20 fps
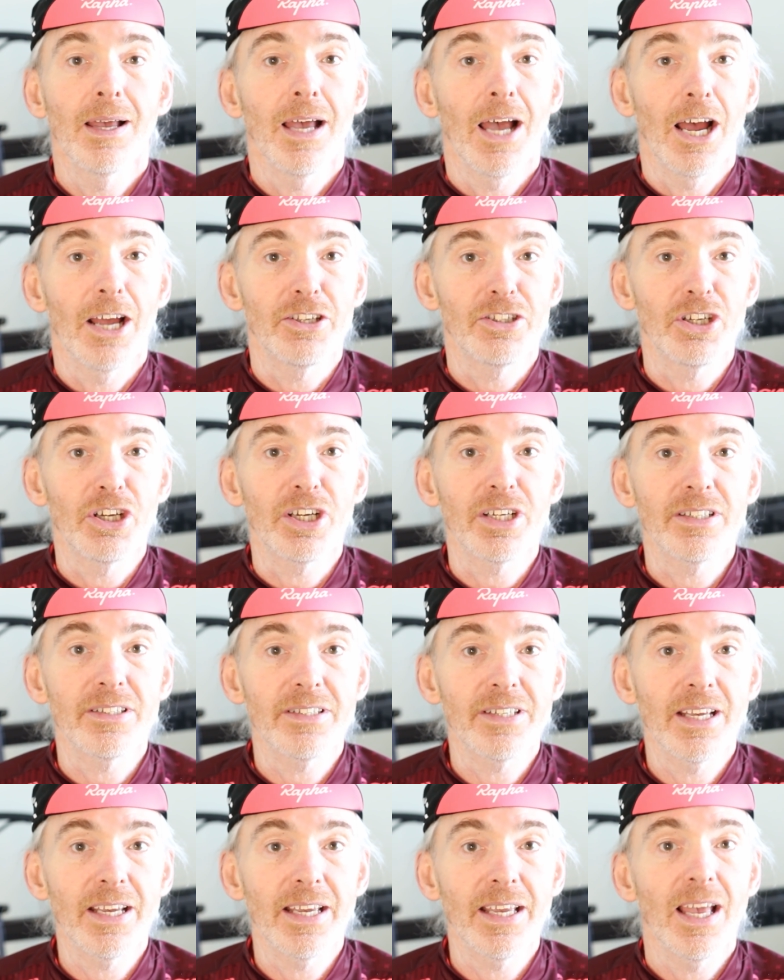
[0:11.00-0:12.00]
As you can
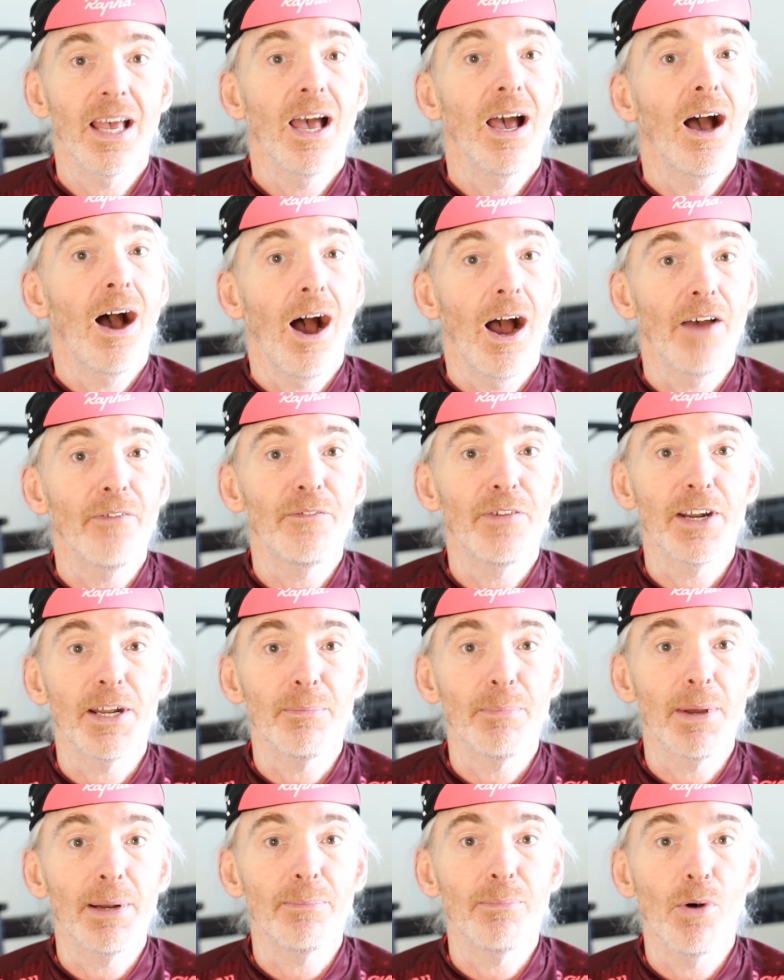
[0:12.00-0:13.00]
see, I fit a
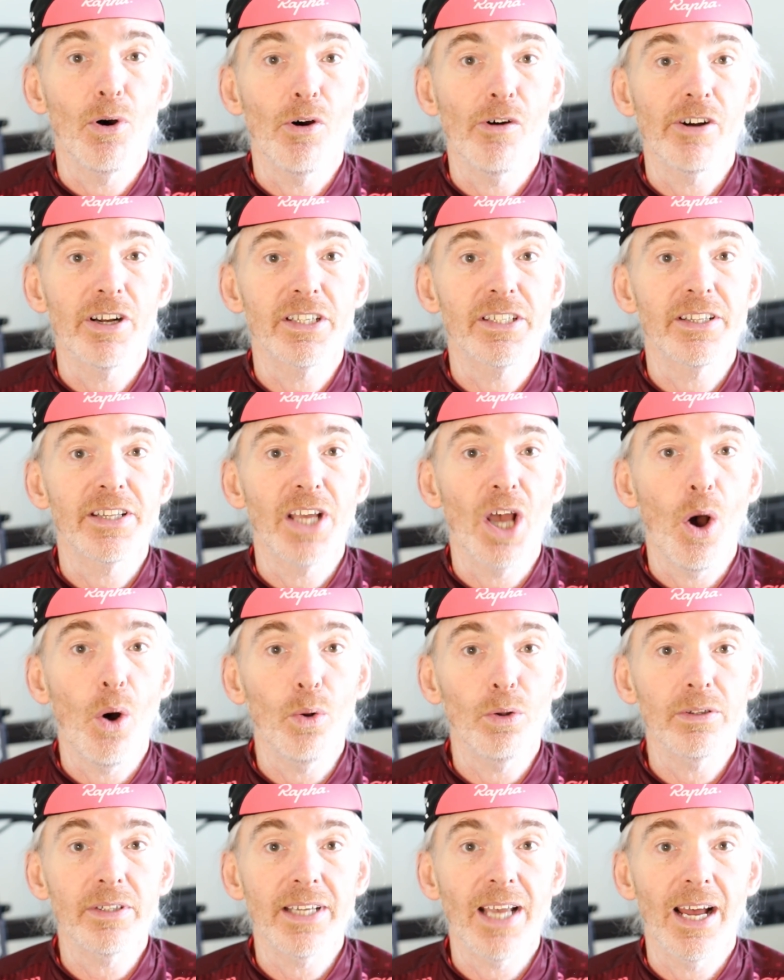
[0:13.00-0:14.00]
bit more into the
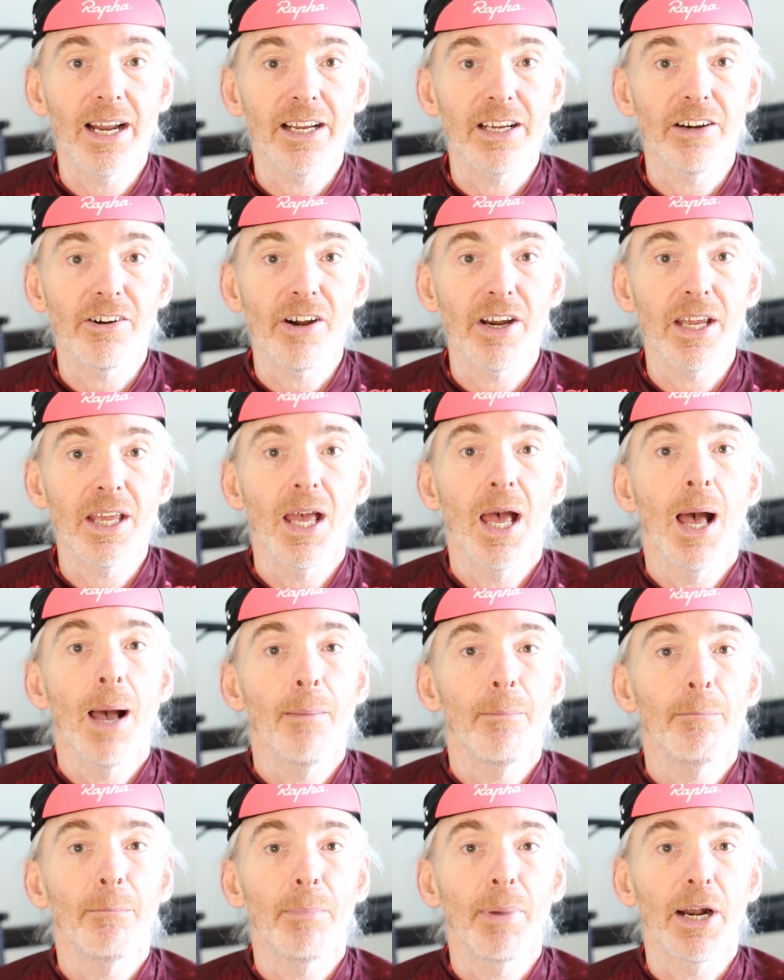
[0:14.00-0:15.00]
old category,
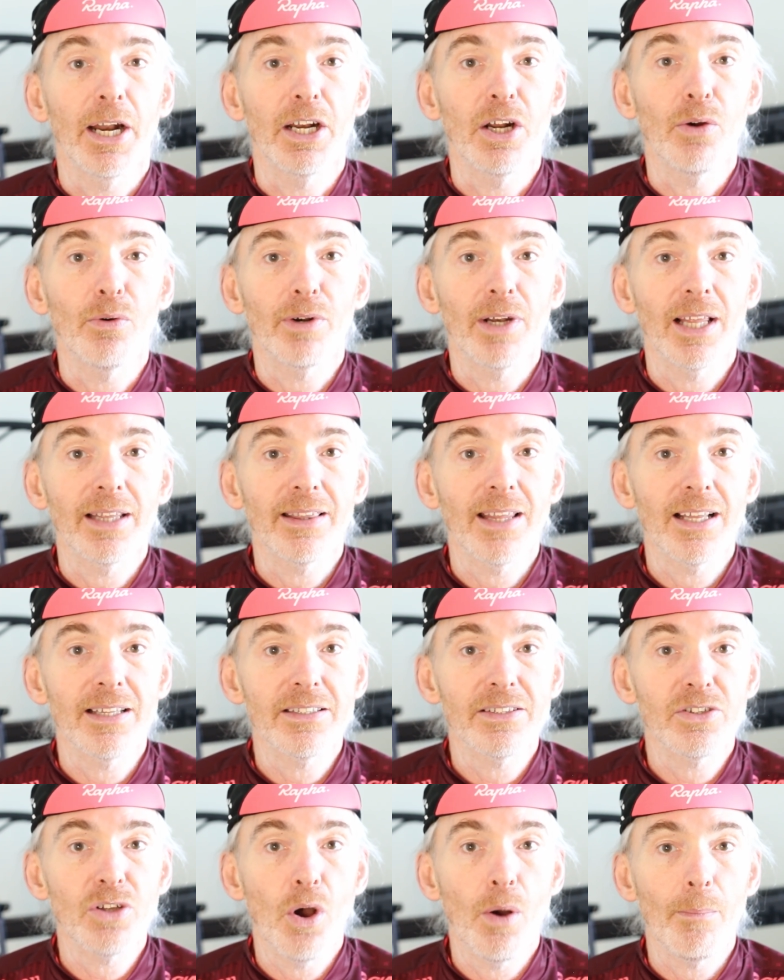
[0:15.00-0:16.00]
but I don't let that
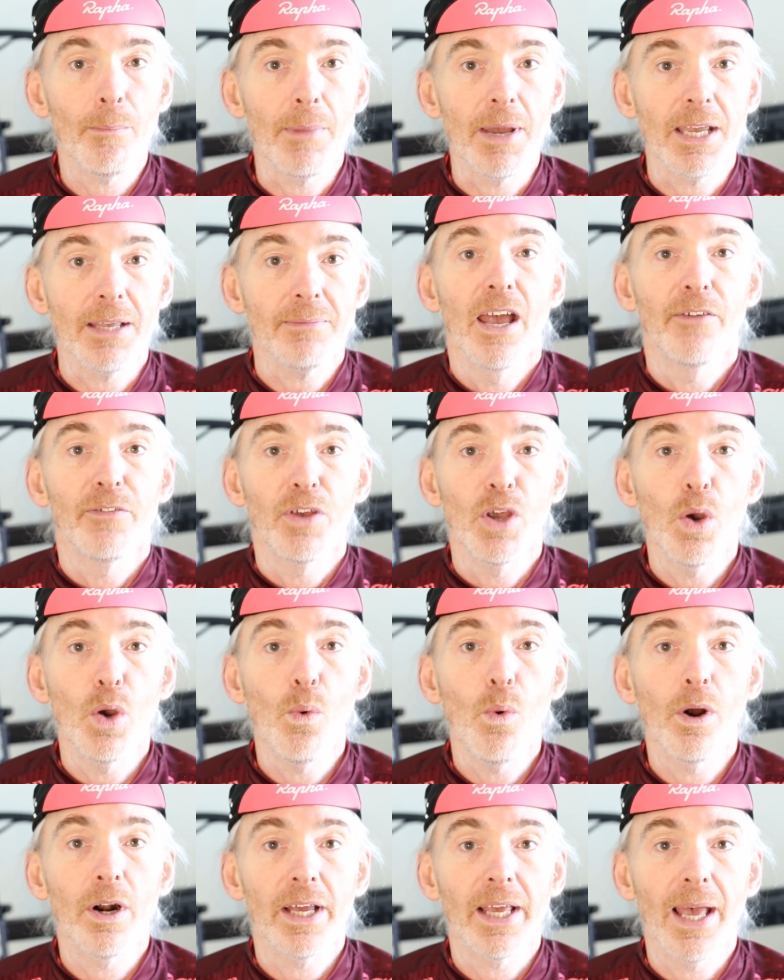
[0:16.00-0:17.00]
stop me. If you
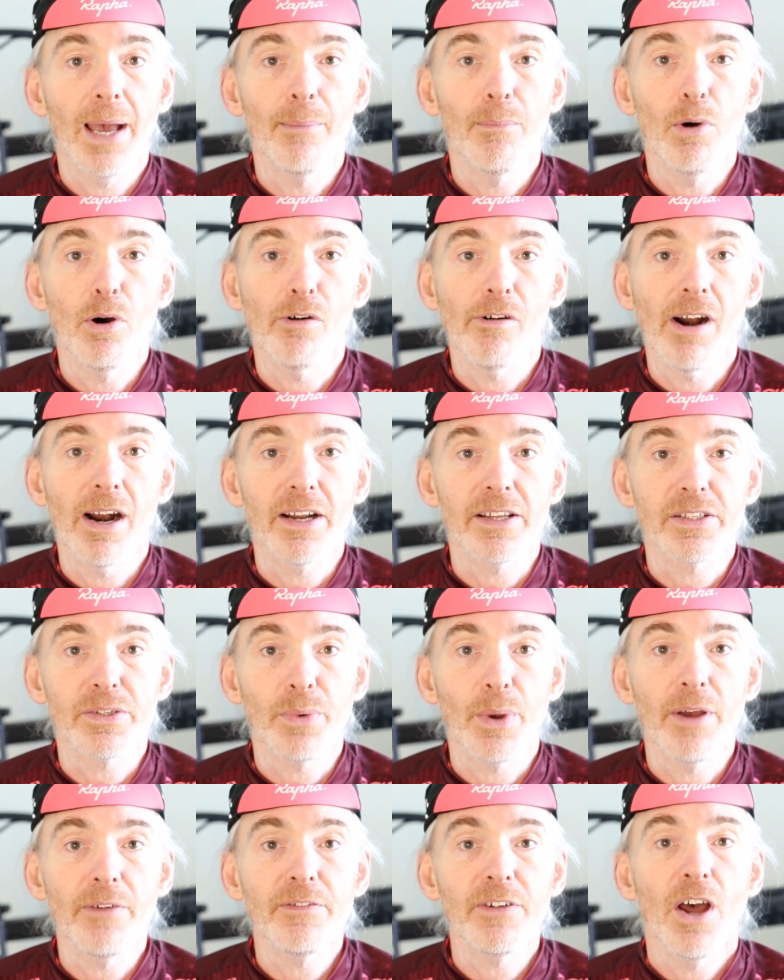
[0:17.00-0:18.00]
want to get more out of
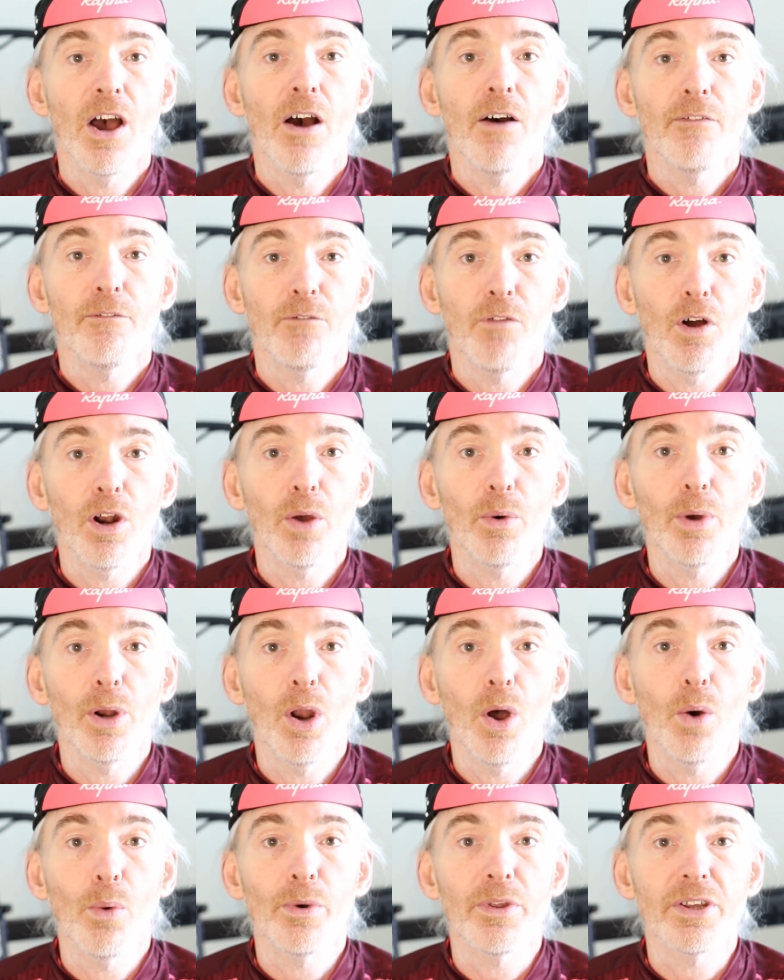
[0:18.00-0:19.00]
Zwift, follow
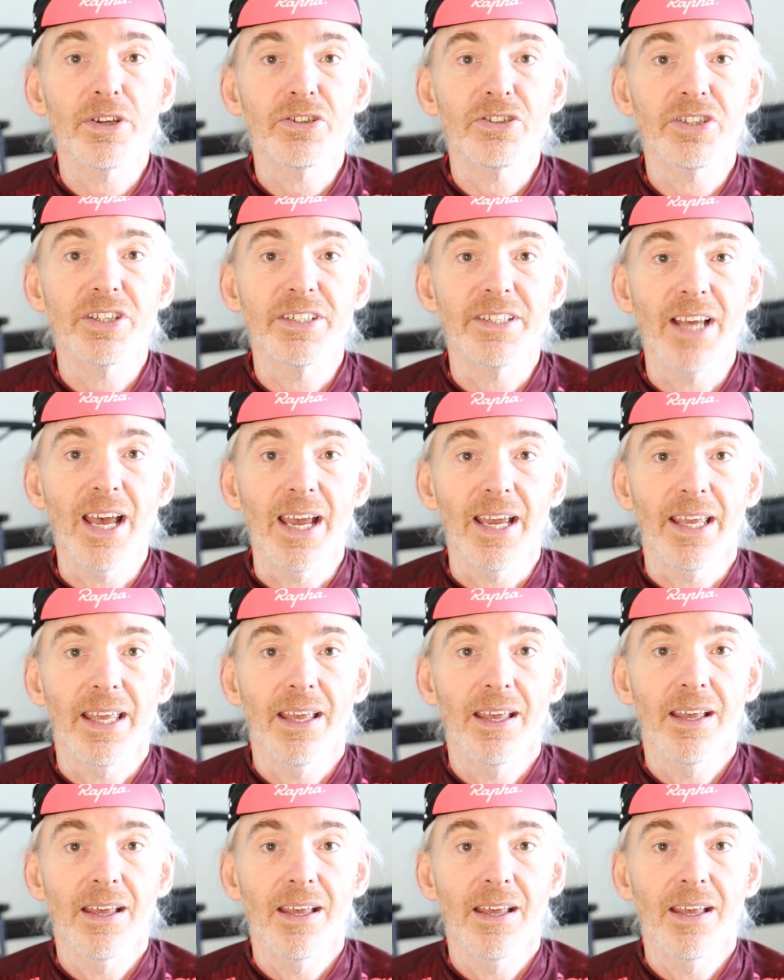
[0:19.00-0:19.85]
along with us today.